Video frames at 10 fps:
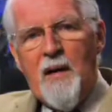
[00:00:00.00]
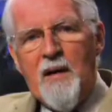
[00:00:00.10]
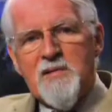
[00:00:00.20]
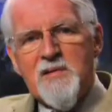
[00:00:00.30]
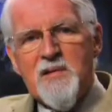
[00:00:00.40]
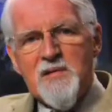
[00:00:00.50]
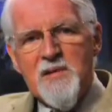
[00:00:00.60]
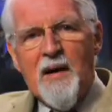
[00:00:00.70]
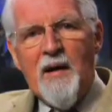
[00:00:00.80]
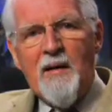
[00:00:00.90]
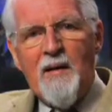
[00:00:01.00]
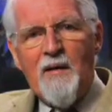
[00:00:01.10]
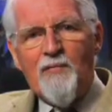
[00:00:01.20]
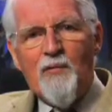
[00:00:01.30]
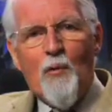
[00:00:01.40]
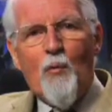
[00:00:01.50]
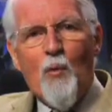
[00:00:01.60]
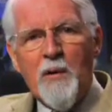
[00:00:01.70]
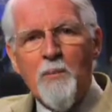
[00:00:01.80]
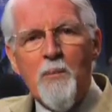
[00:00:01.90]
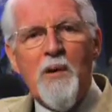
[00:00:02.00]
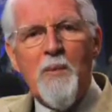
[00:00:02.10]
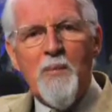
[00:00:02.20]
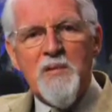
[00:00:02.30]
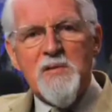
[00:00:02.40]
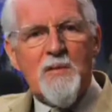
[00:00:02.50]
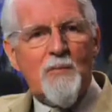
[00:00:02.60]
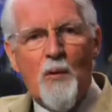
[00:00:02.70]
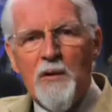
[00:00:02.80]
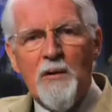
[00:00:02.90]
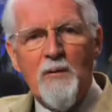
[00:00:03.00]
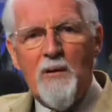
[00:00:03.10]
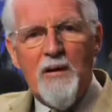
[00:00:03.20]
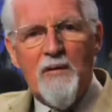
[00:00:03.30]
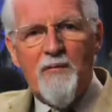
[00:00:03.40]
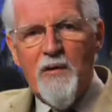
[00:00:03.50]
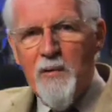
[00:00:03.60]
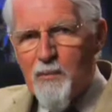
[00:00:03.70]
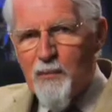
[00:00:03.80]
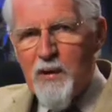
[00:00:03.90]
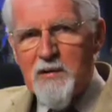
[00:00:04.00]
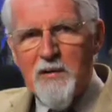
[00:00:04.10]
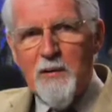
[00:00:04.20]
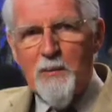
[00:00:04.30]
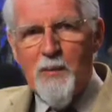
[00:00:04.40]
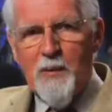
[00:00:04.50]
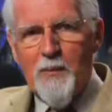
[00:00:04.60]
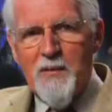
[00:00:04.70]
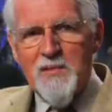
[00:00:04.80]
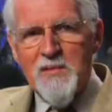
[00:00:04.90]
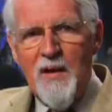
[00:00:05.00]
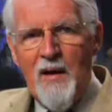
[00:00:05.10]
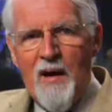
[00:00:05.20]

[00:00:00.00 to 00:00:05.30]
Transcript: It's designed for one purpose and one only, a very practical purpose,